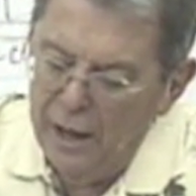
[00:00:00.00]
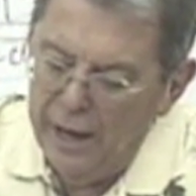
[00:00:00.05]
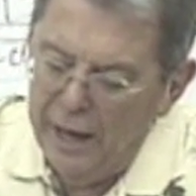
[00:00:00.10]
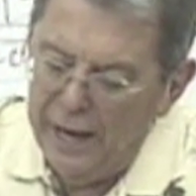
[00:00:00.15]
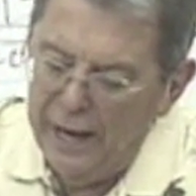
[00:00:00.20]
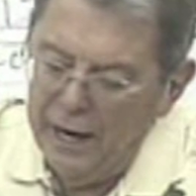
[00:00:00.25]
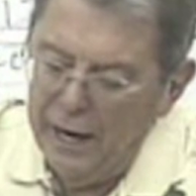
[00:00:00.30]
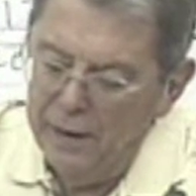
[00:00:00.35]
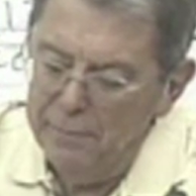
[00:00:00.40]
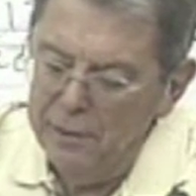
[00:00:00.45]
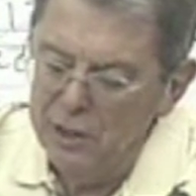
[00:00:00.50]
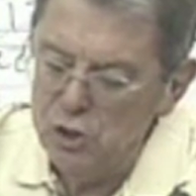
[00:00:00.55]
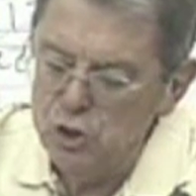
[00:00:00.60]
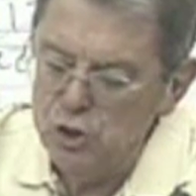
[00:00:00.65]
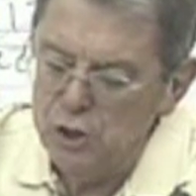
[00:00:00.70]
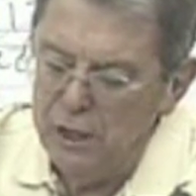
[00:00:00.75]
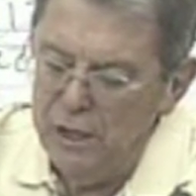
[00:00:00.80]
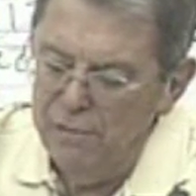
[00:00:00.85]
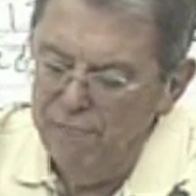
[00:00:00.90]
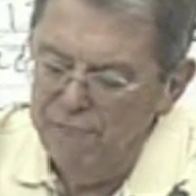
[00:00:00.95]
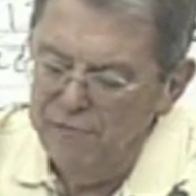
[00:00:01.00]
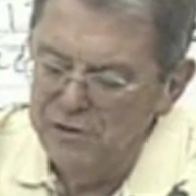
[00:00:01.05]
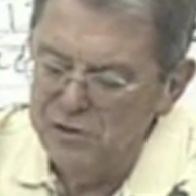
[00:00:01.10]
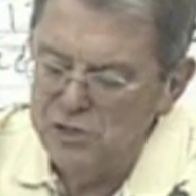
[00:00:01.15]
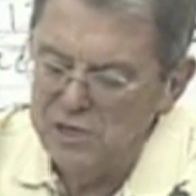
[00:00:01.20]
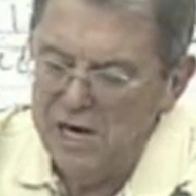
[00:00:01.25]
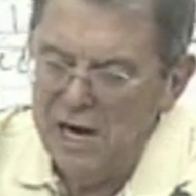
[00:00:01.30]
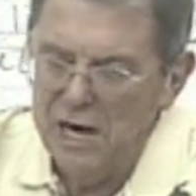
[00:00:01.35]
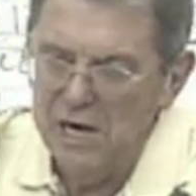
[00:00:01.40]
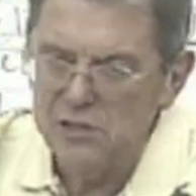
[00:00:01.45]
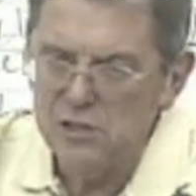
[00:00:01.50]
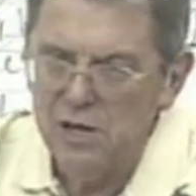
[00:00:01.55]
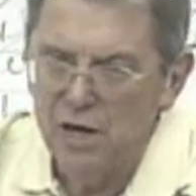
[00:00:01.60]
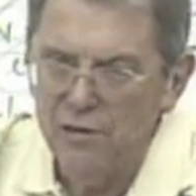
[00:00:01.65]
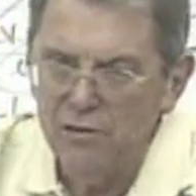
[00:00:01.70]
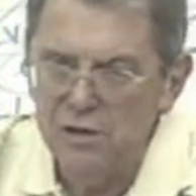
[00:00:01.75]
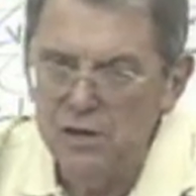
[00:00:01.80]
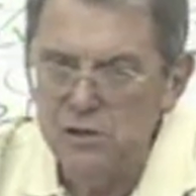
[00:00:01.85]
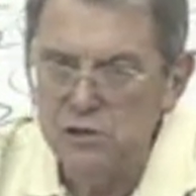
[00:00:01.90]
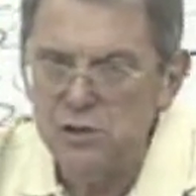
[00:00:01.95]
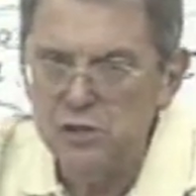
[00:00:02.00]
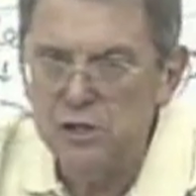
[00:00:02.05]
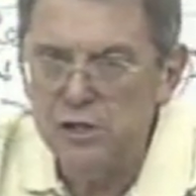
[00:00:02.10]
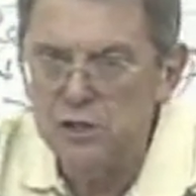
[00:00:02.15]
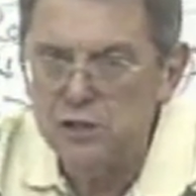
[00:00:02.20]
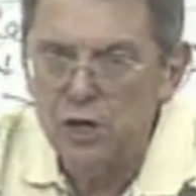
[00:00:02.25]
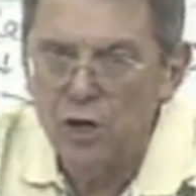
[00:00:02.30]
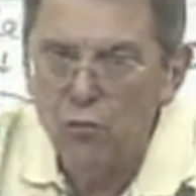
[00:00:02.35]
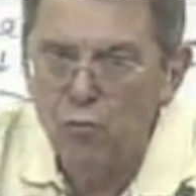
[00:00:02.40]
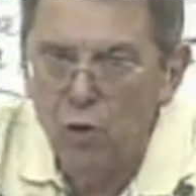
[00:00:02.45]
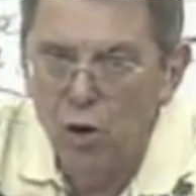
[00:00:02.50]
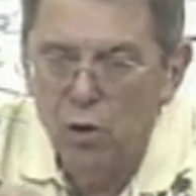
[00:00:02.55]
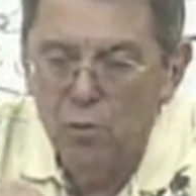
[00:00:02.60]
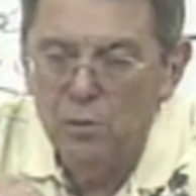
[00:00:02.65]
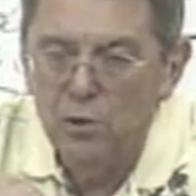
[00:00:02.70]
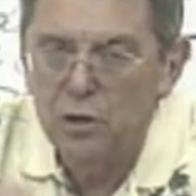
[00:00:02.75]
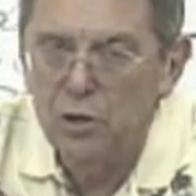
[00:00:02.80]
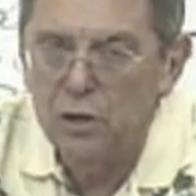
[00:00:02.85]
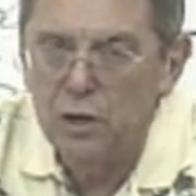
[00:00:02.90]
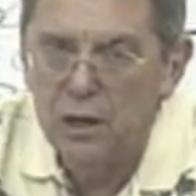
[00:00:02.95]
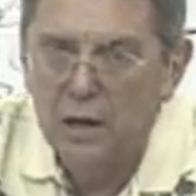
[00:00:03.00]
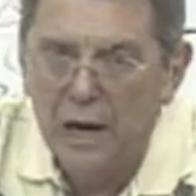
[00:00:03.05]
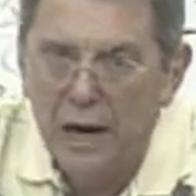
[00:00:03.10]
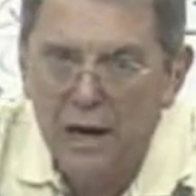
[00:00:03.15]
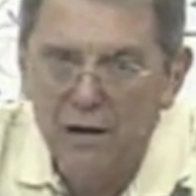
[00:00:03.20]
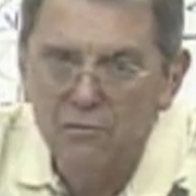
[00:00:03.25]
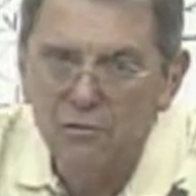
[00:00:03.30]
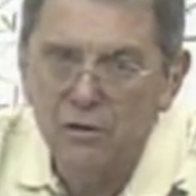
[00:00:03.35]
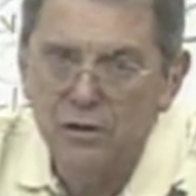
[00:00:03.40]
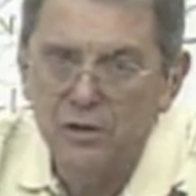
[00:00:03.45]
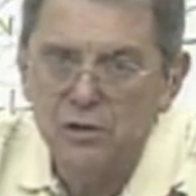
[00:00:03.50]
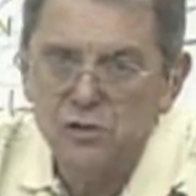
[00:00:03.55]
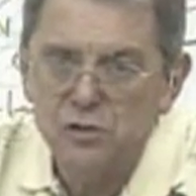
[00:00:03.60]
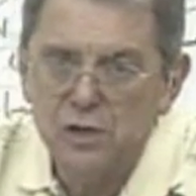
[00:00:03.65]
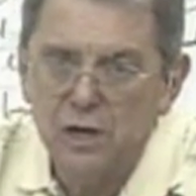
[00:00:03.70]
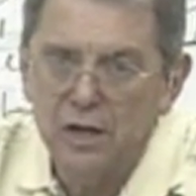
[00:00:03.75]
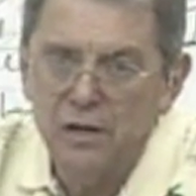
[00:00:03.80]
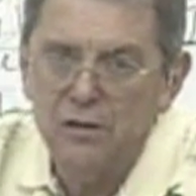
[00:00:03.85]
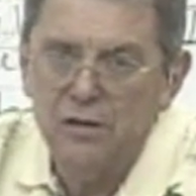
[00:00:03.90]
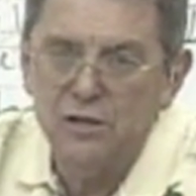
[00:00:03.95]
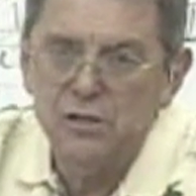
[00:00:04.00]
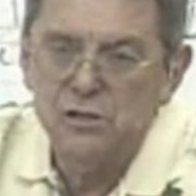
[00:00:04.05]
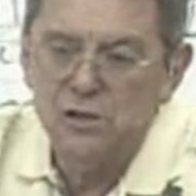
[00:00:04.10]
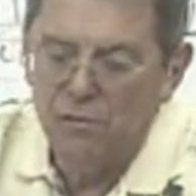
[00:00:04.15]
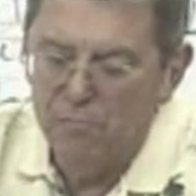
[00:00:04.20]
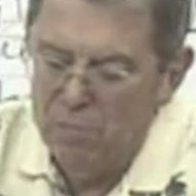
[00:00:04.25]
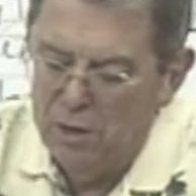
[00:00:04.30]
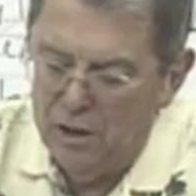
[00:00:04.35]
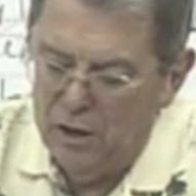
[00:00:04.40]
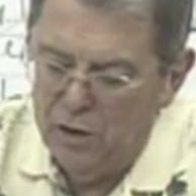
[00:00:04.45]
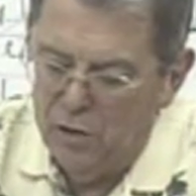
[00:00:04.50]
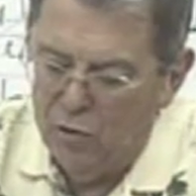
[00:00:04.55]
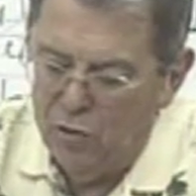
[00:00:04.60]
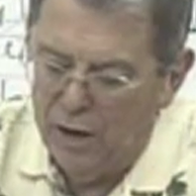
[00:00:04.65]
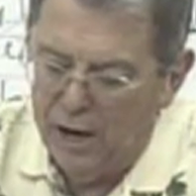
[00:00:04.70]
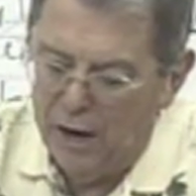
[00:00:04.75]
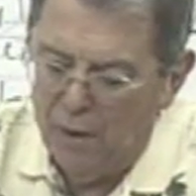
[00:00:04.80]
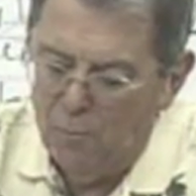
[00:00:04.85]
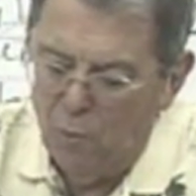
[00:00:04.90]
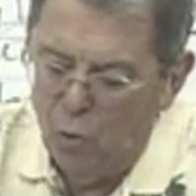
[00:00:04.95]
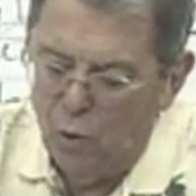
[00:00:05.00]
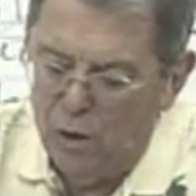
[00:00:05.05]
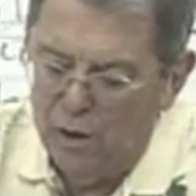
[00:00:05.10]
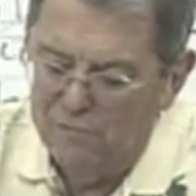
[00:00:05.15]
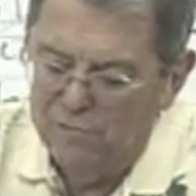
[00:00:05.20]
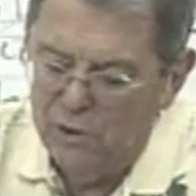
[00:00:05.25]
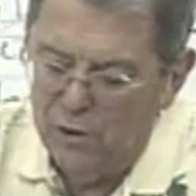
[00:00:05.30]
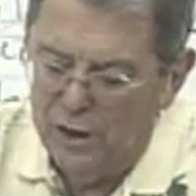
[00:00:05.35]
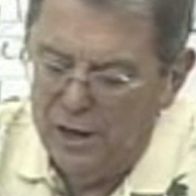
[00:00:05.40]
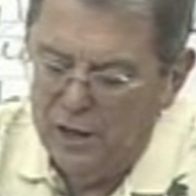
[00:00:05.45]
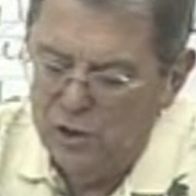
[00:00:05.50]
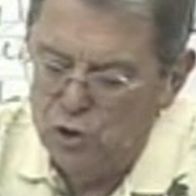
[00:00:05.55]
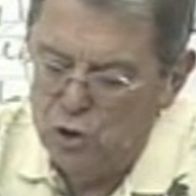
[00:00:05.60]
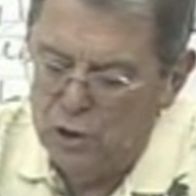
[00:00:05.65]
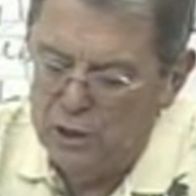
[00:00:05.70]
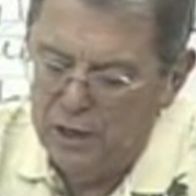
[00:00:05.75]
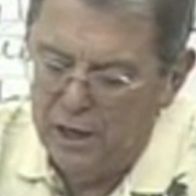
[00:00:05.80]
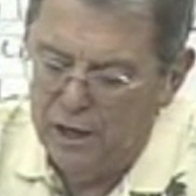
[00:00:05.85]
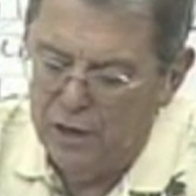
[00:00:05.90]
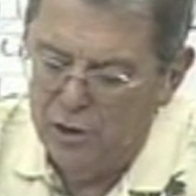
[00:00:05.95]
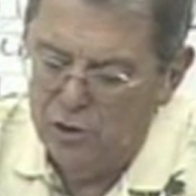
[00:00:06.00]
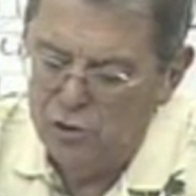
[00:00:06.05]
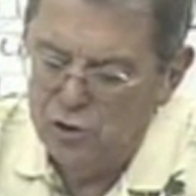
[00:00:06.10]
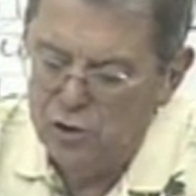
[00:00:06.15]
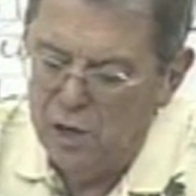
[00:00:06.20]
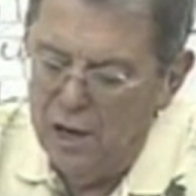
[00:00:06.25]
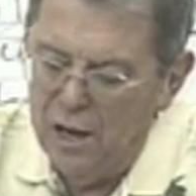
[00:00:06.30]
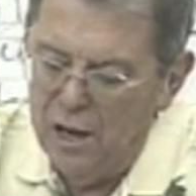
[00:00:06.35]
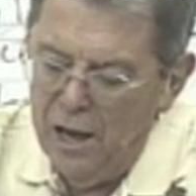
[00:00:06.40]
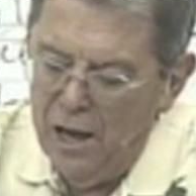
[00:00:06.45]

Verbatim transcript: and I must emphasize, now this is a Roman Catholic saying this of Billy Graham, one of their educators.